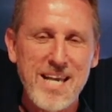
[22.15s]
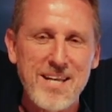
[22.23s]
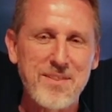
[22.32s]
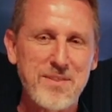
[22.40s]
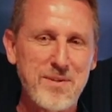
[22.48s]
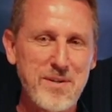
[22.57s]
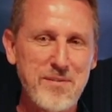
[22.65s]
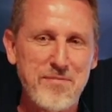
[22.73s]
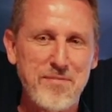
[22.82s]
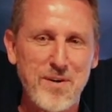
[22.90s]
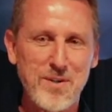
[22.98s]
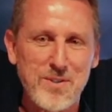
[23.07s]
May
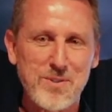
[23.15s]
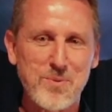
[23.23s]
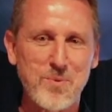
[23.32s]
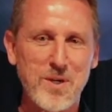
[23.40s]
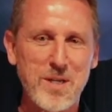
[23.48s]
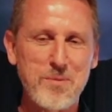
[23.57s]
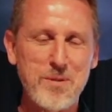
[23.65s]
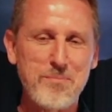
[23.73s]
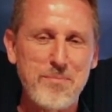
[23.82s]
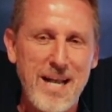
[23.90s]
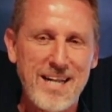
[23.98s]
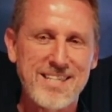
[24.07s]
31st, we're
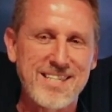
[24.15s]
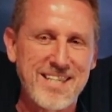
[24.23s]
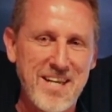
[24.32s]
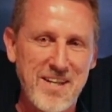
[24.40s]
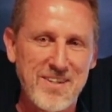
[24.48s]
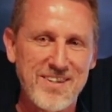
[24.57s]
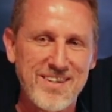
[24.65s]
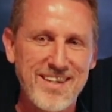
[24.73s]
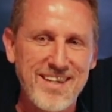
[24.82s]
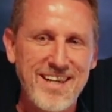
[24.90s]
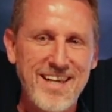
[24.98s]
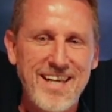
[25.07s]
going to be back
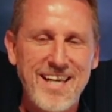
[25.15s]
together.